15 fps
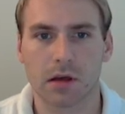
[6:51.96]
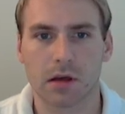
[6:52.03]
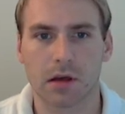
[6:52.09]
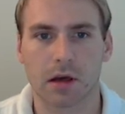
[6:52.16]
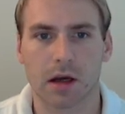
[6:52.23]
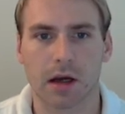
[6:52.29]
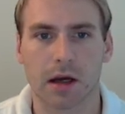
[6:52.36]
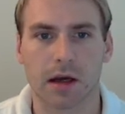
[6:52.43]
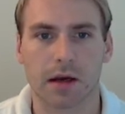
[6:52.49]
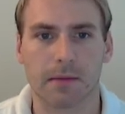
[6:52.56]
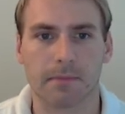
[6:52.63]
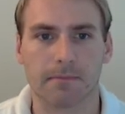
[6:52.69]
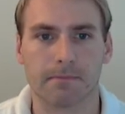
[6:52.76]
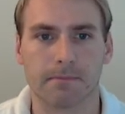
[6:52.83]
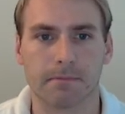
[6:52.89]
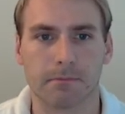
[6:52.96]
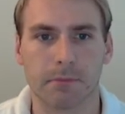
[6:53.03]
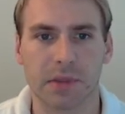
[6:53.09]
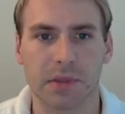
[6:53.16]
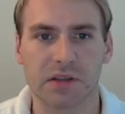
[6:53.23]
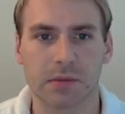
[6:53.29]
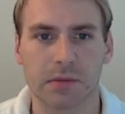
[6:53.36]
um,
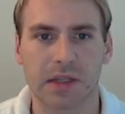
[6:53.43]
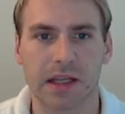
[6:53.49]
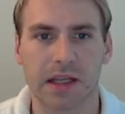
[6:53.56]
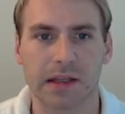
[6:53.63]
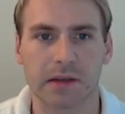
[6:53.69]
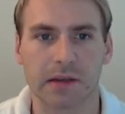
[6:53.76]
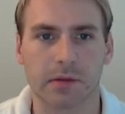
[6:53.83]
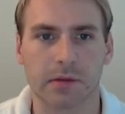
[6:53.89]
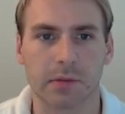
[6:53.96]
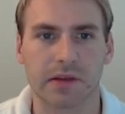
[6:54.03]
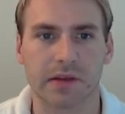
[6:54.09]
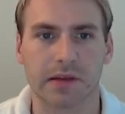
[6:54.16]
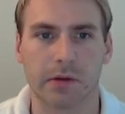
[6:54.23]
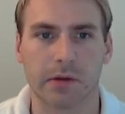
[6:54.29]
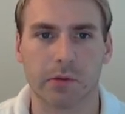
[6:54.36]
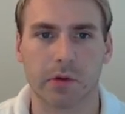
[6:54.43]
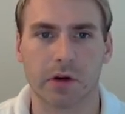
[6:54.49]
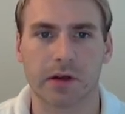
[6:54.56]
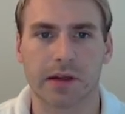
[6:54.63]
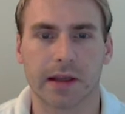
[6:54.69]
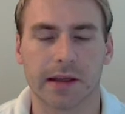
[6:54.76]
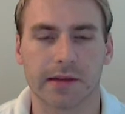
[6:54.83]
bishop takes, we said
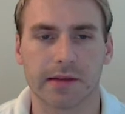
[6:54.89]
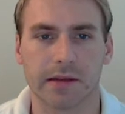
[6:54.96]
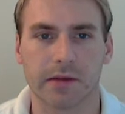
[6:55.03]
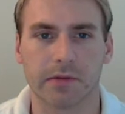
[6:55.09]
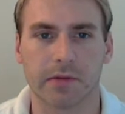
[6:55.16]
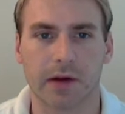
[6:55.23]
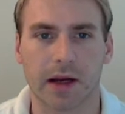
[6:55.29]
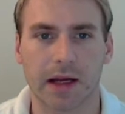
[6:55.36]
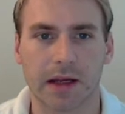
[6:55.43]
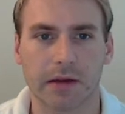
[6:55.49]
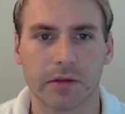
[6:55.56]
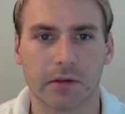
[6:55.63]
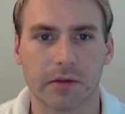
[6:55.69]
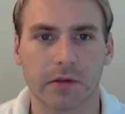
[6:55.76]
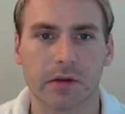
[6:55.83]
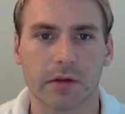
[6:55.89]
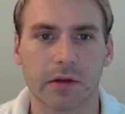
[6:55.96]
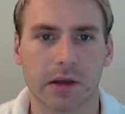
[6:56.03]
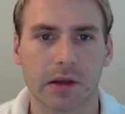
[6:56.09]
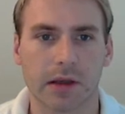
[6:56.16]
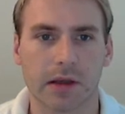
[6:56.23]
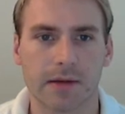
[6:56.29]
rook takes c5.
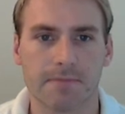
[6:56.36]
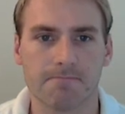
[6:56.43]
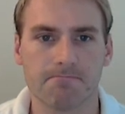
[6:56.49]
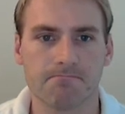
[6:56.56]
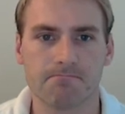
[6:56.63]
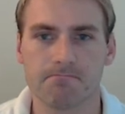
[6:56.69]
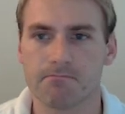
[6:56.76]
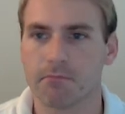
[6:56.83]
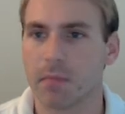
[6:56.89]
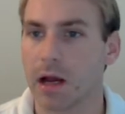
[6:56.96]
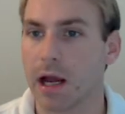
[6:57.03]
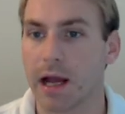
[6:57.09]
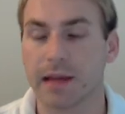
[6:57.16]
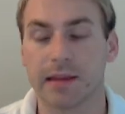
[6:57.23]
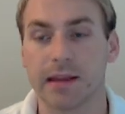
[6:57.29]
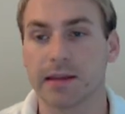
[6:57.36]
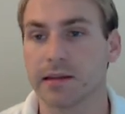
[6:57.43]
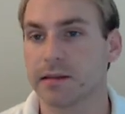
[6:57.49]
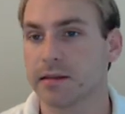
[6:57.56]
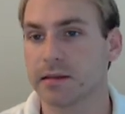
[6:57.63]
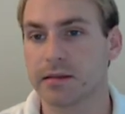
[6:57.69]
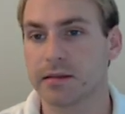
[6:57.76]
I think
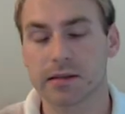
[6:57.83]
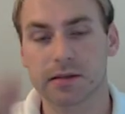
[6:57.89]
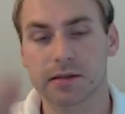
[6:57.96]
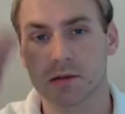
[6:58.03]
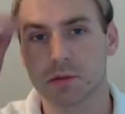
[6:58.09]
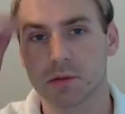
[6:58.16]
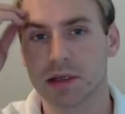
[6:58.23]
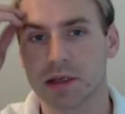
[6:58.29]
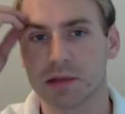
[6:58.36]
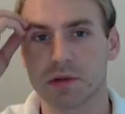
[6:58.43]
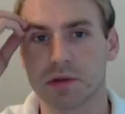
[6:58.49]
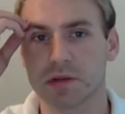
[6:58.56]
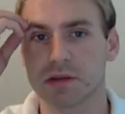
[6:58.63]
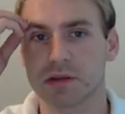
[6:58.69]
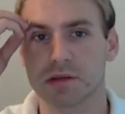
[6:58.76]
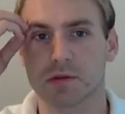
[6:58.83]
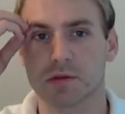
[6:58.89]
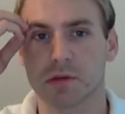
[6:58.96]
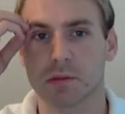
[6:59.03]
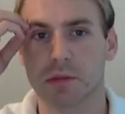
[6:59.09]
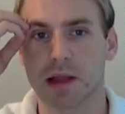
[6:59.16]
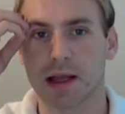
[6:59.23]
this is just a winning position
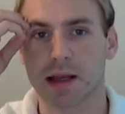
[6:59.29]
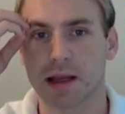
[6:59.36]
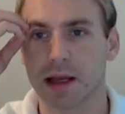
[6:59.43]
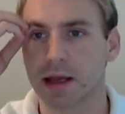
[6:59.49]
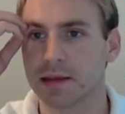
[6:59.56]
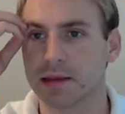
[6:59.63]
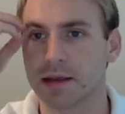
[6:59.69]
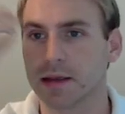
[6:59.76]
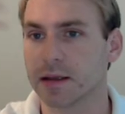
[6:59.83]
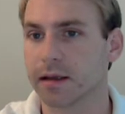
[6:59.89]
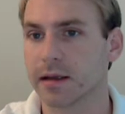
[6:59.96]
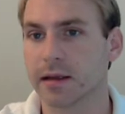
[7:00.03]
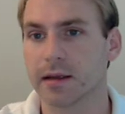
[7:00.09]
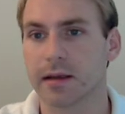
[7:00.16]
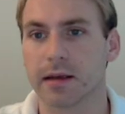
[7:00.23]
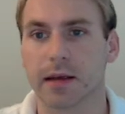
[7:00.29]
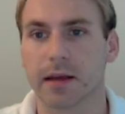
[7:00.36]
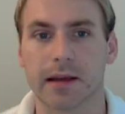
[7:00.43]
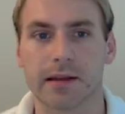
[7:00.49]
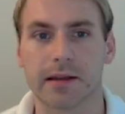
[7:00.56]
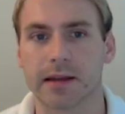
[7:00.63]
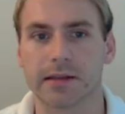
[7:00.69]
for black. I think
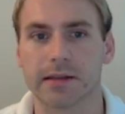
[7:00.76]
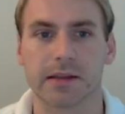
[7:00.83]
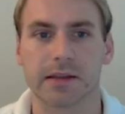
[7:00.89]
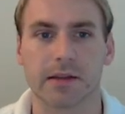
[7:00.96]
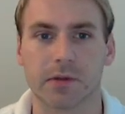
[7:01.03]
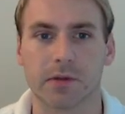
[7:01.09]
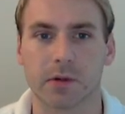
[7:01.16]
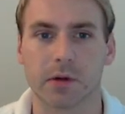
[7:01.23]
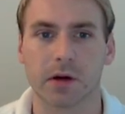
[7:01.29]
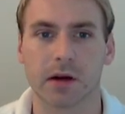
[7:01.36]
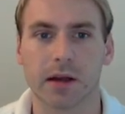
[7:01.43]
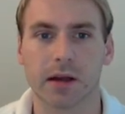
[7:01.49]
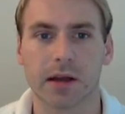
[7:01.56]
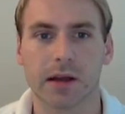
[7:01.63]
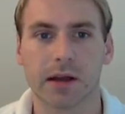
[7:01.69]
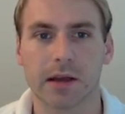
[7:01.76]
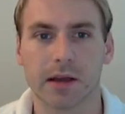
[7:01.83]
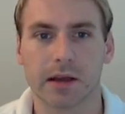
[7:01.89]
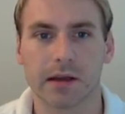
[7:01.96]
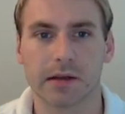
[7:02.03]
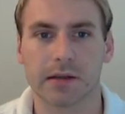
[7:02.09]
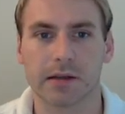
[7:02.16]
knight takes d4
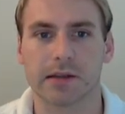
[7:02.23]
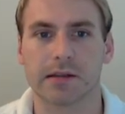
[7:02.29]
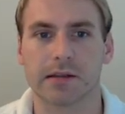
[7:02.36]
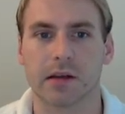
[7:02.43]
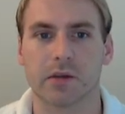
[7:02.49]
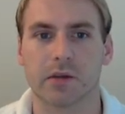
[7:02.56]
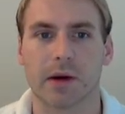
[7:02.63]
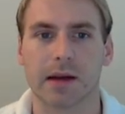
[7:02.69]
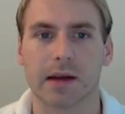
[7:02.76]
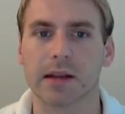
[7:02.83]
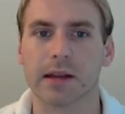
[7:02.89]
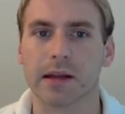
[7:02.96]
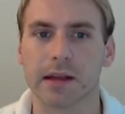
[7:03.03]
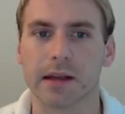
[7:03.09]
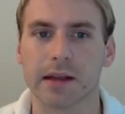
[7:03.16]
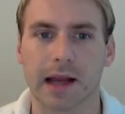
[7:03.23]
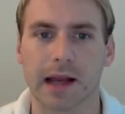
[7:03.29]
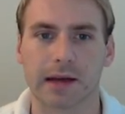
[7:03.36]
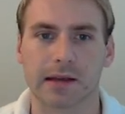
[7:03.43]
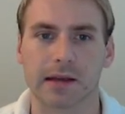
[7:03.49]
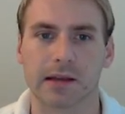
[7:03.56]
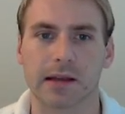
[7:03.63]
just does white in, and
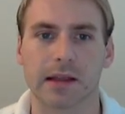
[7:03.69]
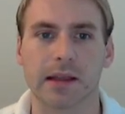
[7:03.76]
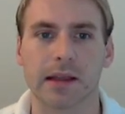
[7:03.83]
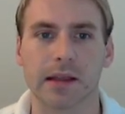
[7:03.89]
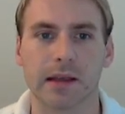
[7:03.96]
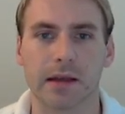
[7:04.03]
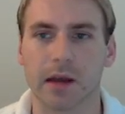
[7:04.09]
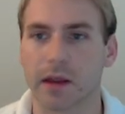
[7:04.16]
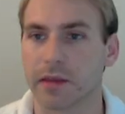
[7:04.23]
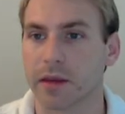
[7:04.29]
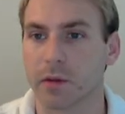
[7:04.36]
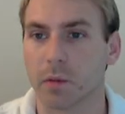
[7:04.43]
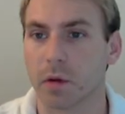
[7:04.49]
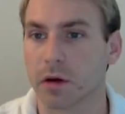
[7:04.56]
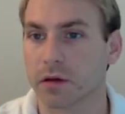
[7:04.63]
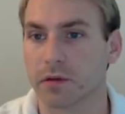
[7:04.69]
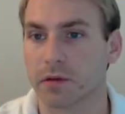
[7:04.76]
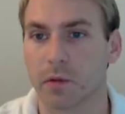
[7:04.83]
tactically nothing works for